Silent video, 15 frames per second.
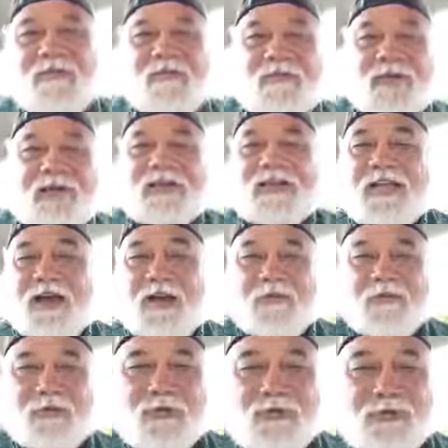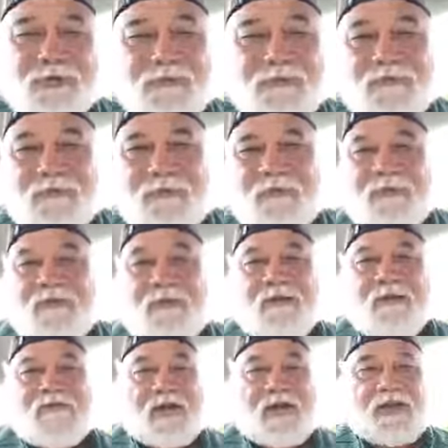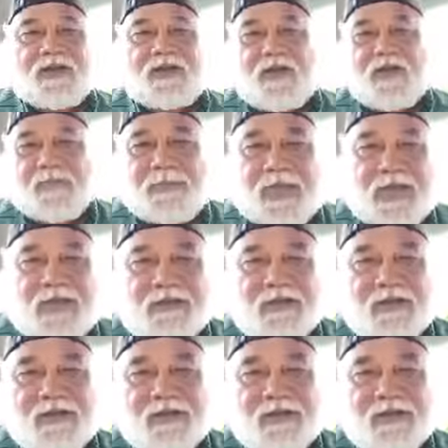finding our role, finding our path.